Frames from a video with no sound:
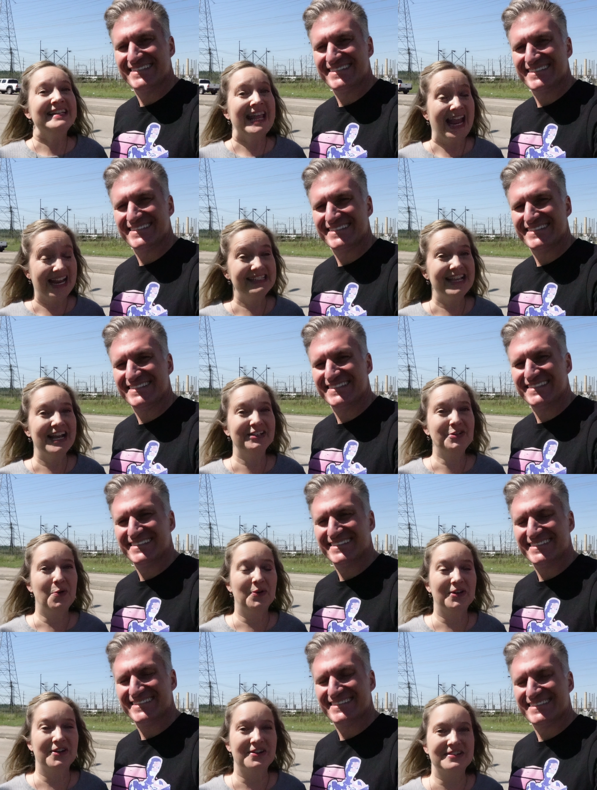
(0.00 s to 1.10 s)
Speaker 1: Kane's
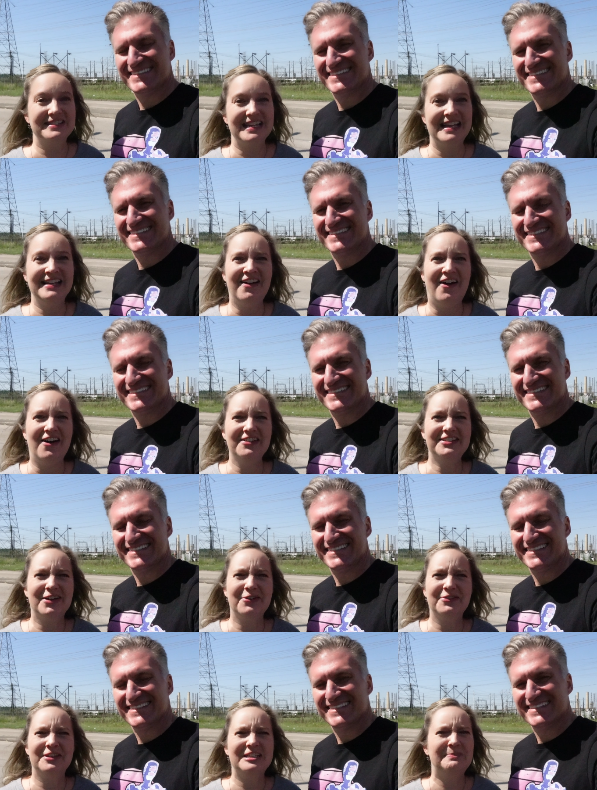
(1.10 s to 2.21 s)
headquarters and also
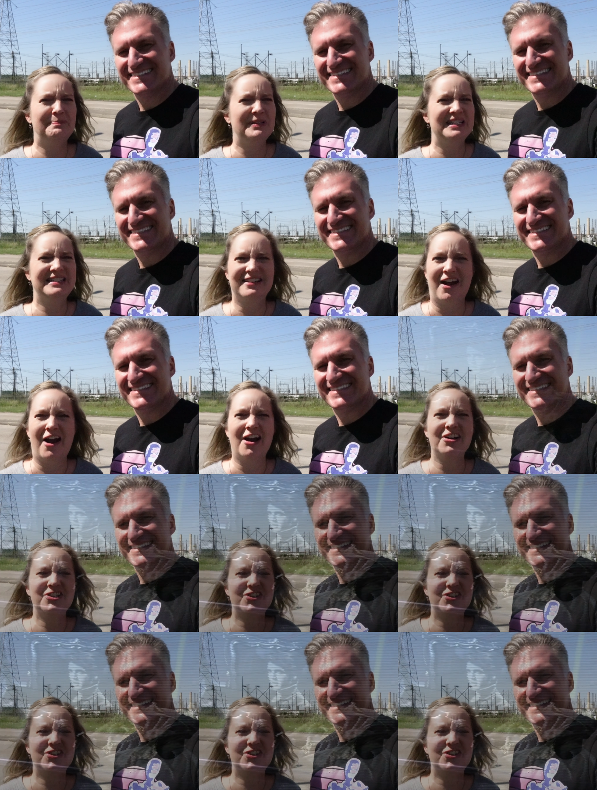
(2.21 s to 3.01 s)
this bizarre